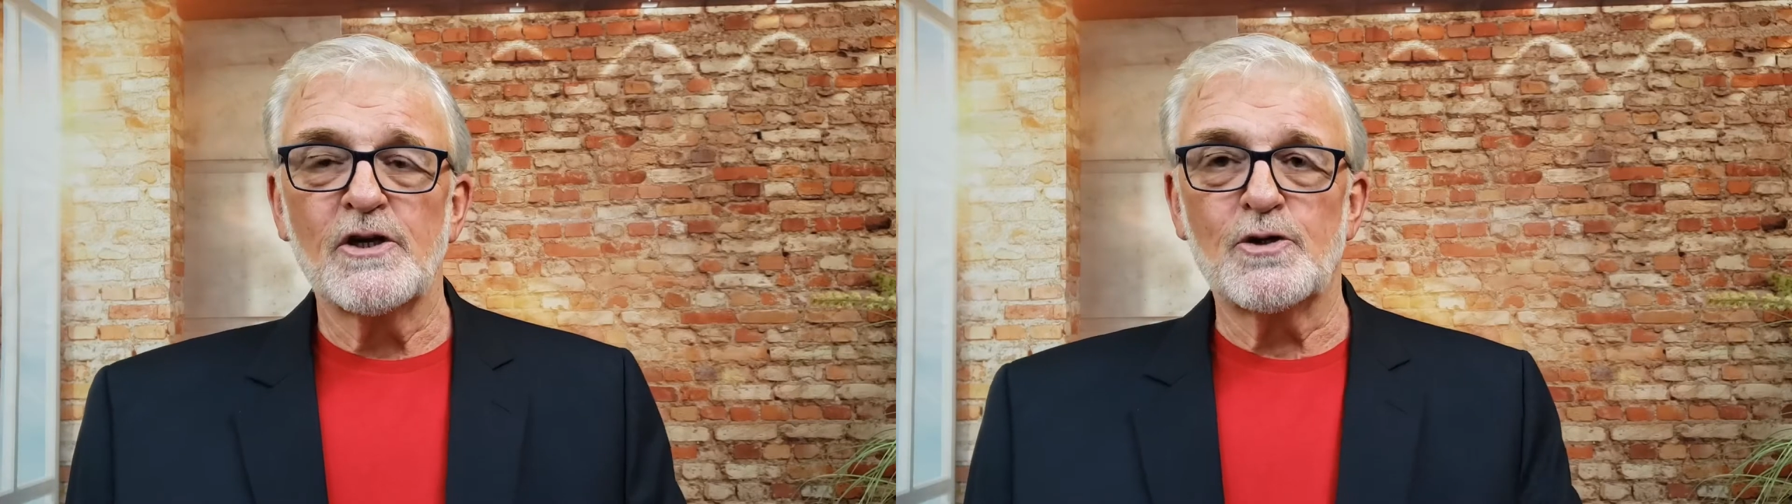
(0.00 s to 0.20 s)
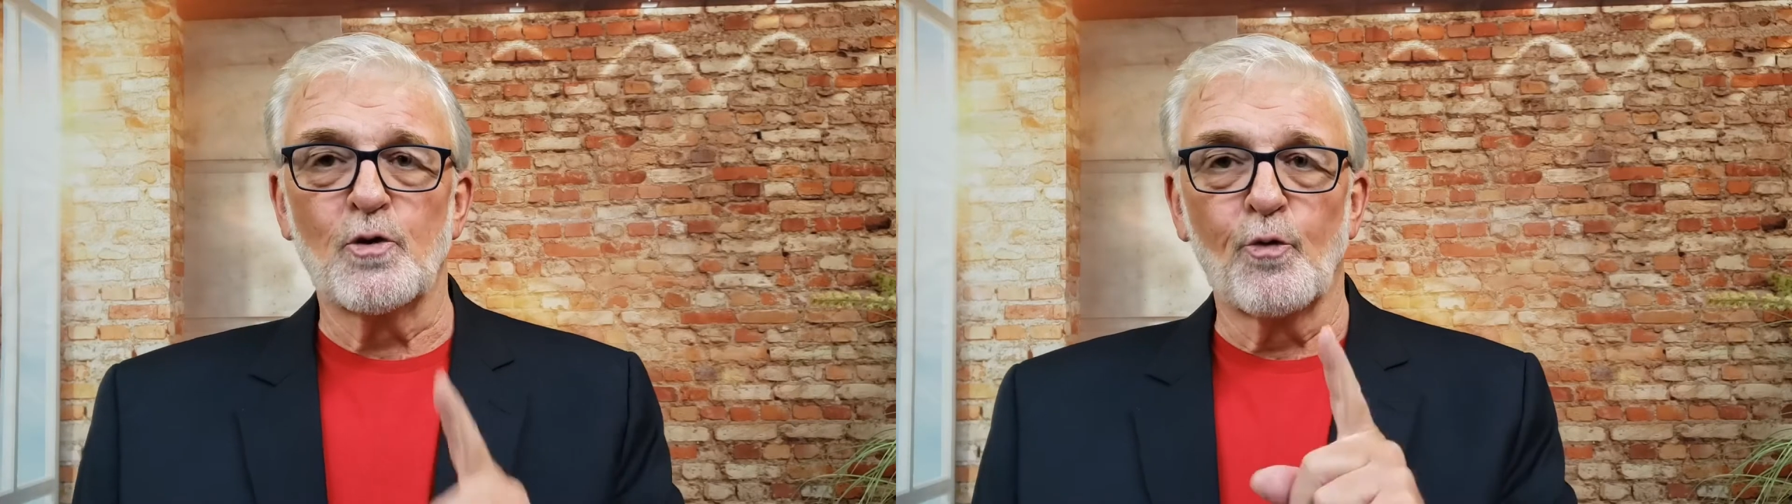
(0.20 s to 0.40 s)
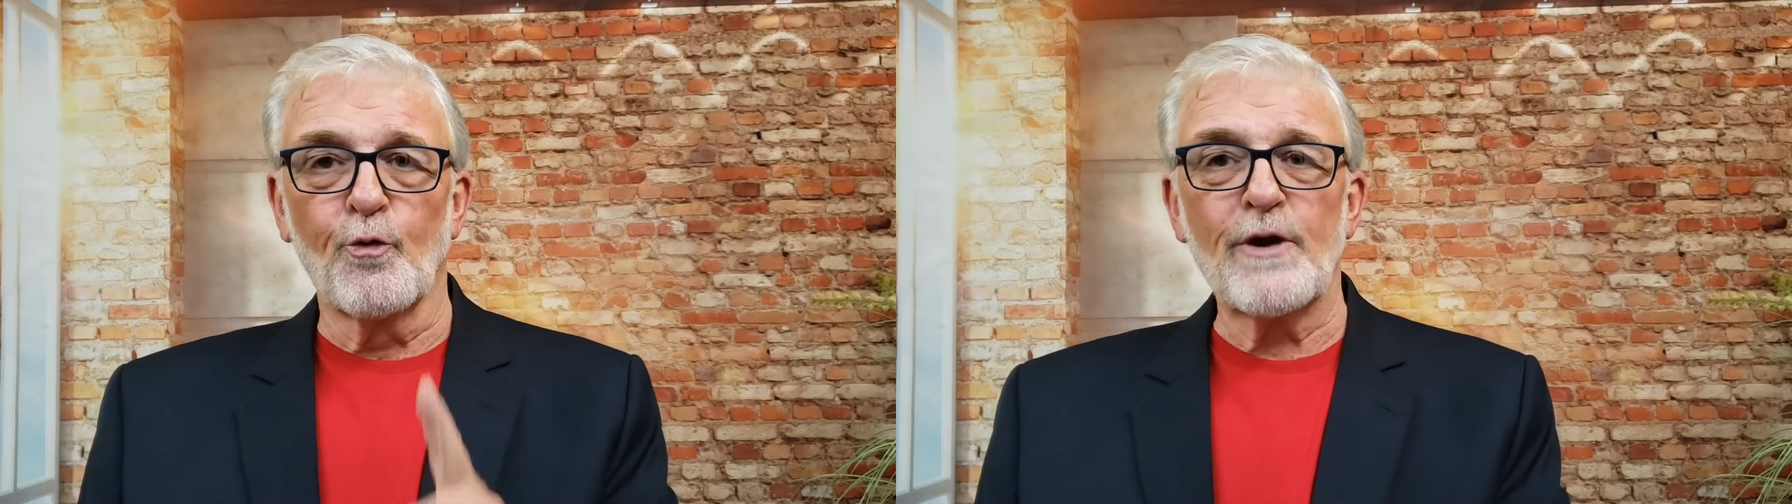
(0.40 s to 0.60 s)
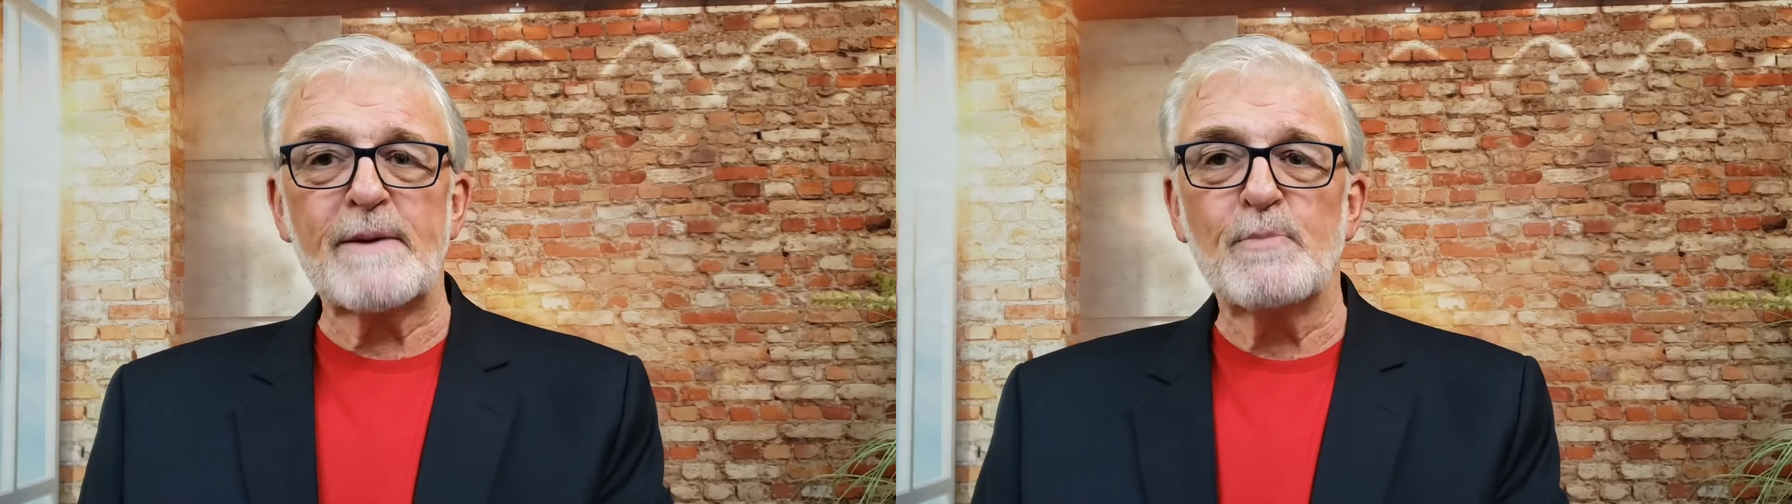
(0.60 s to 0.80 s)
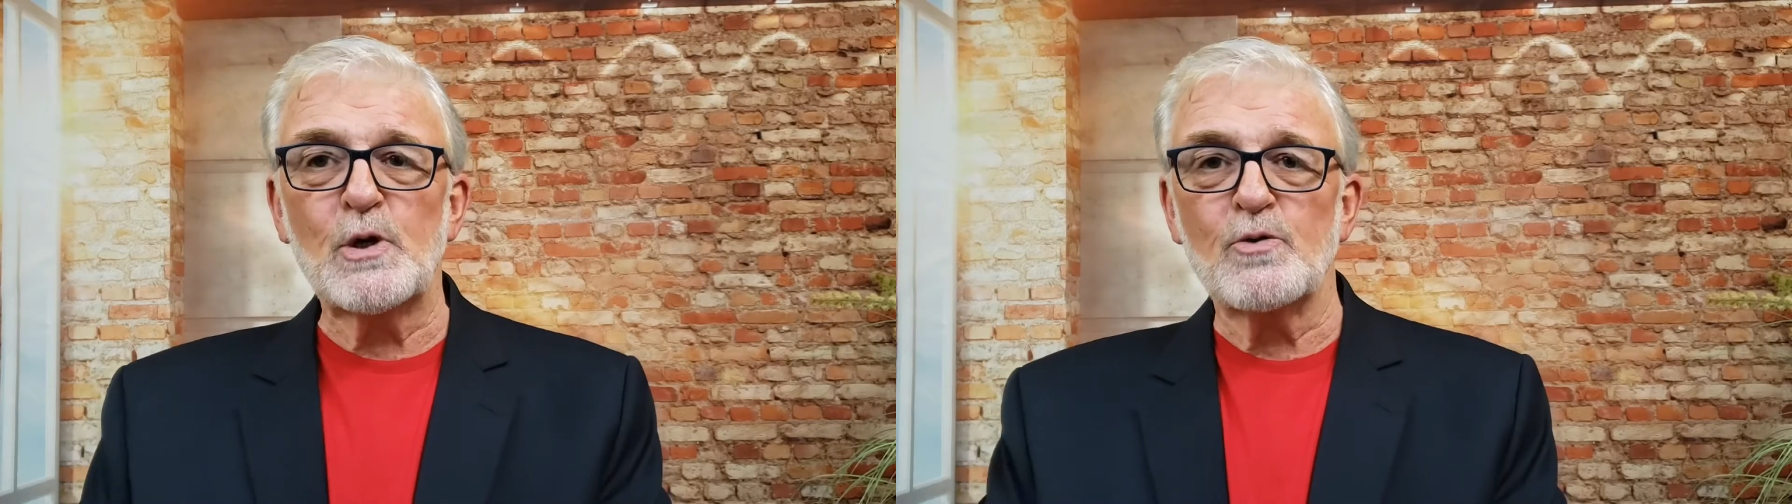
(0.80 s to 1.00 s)
to
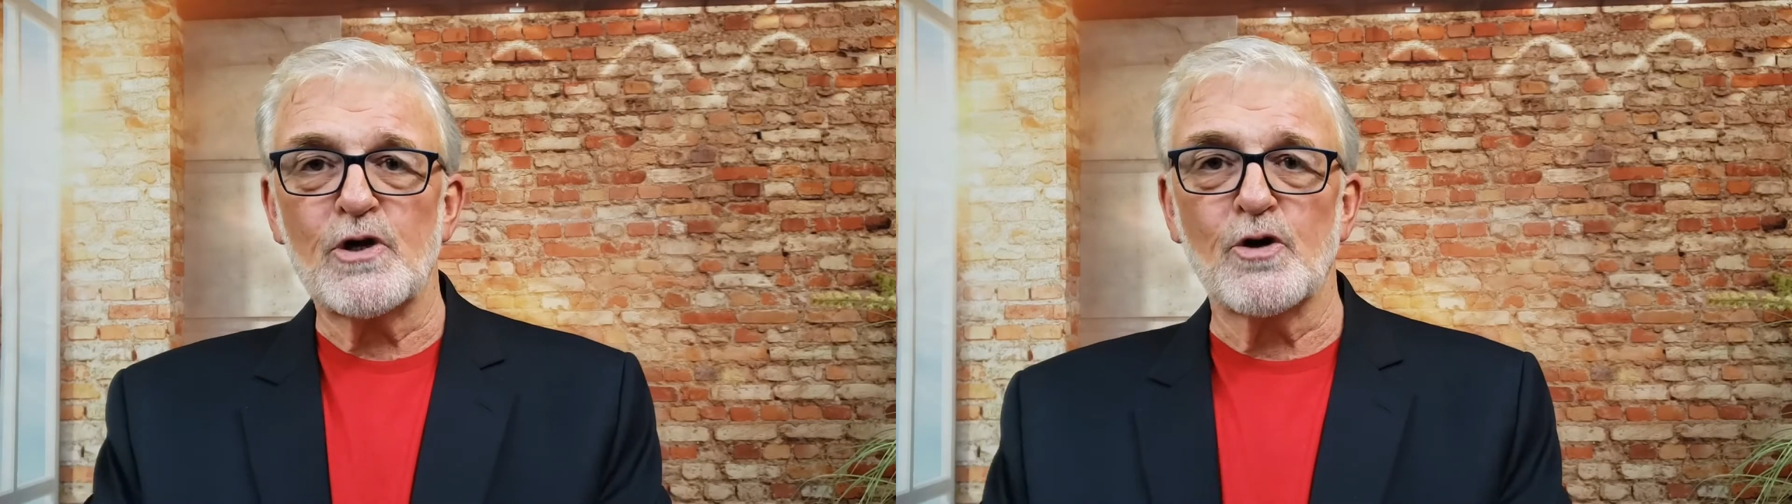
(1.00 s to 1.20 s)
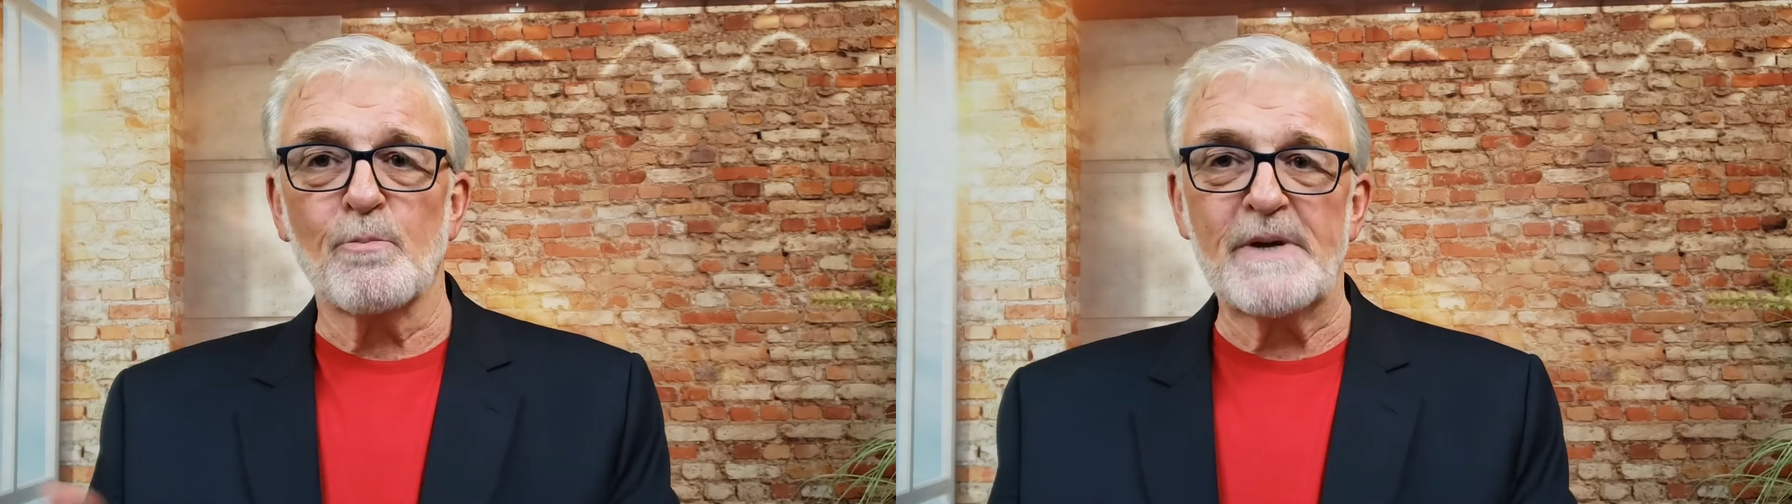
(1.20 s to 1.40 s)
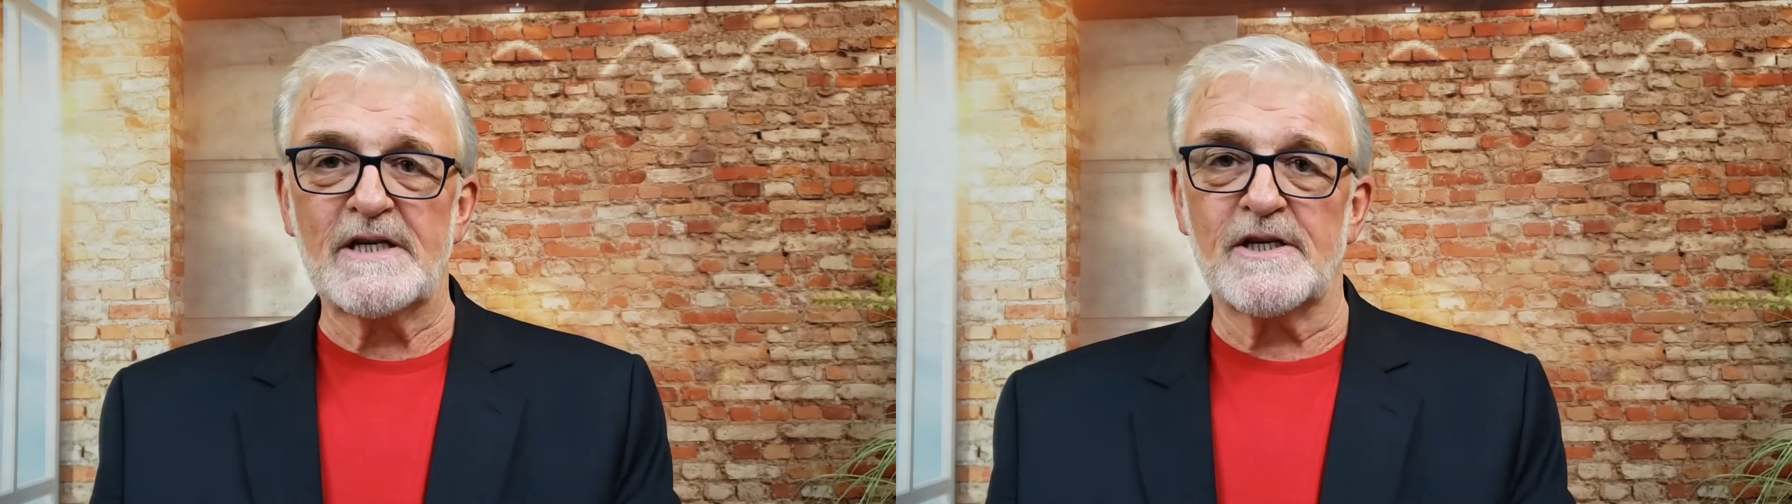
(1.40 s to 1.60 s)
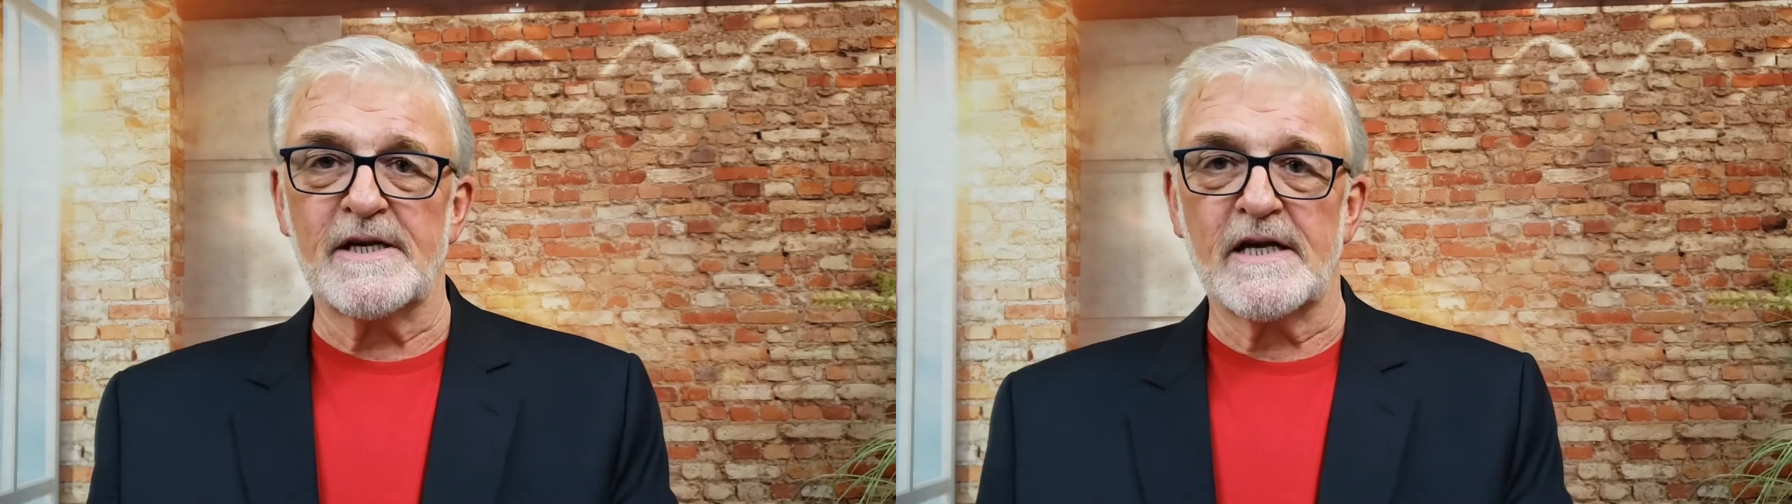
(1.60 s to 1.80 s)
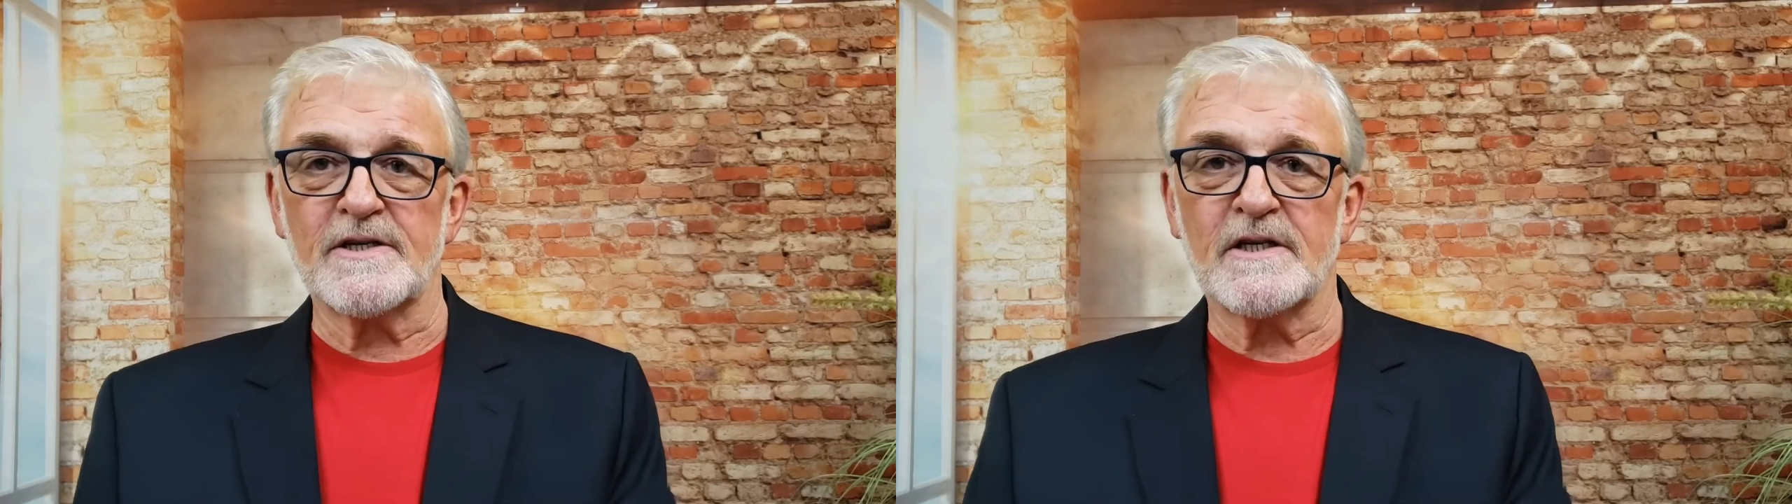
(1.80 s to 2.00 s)
reboot your
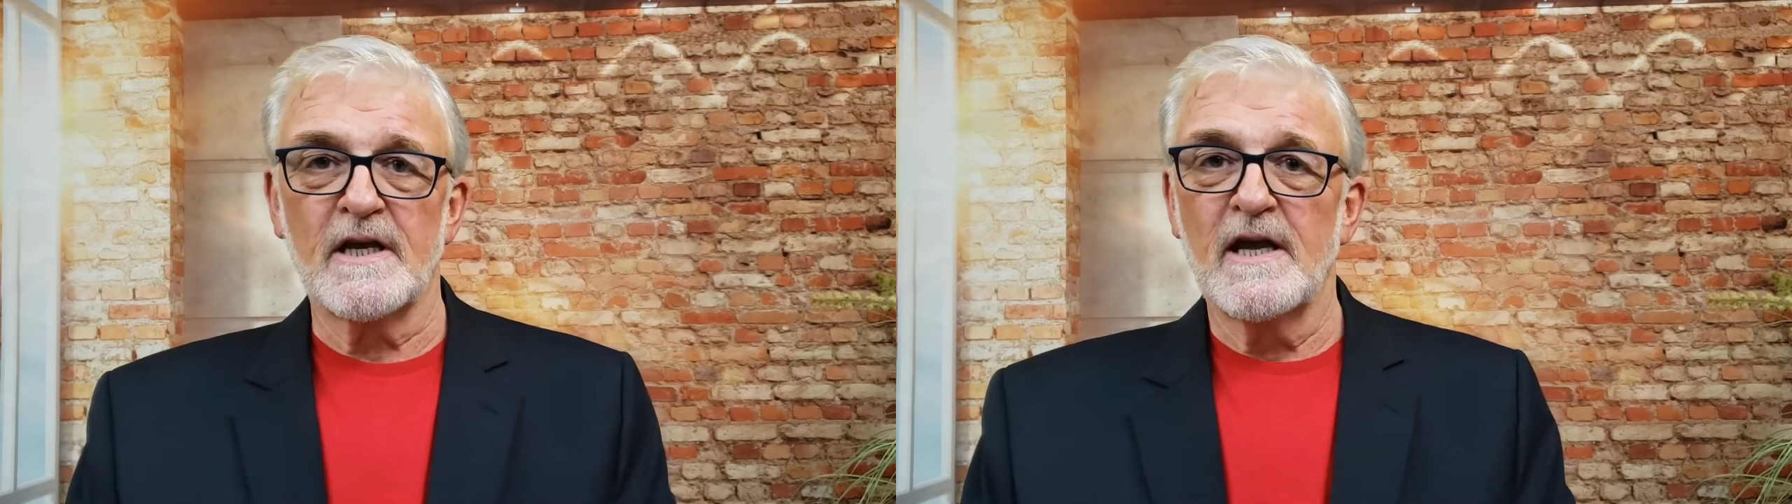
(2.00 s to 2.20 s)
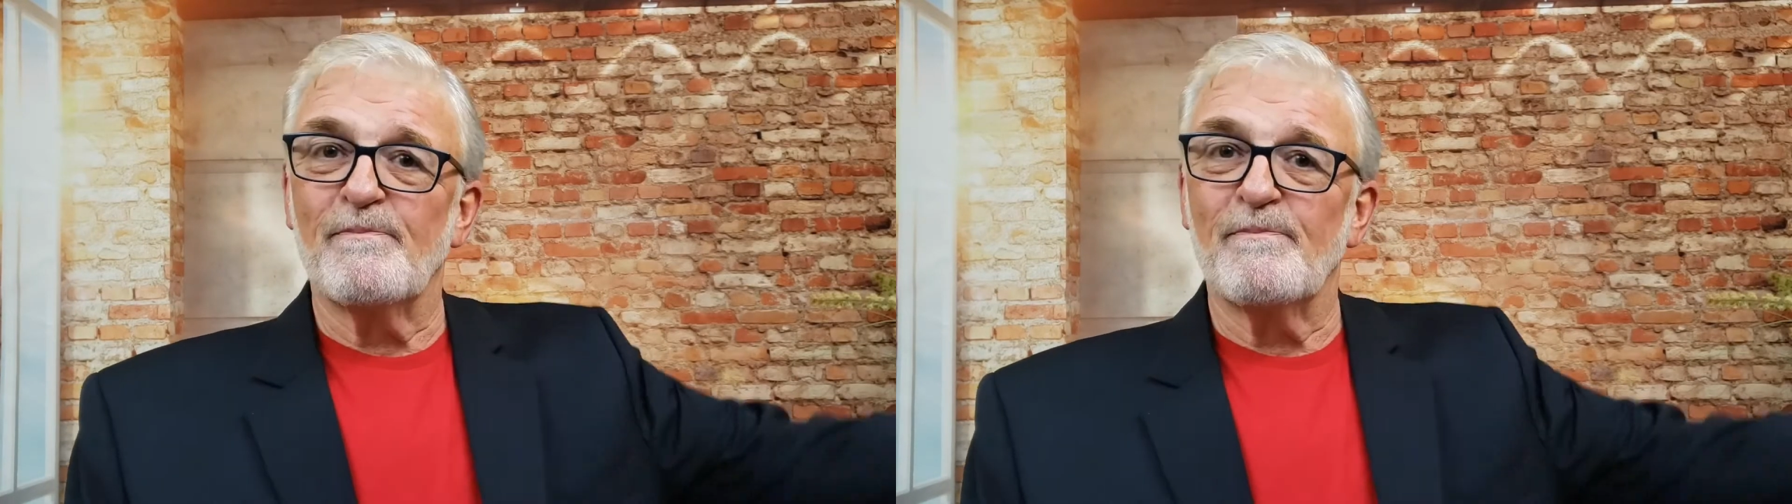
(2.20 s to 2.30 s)
business.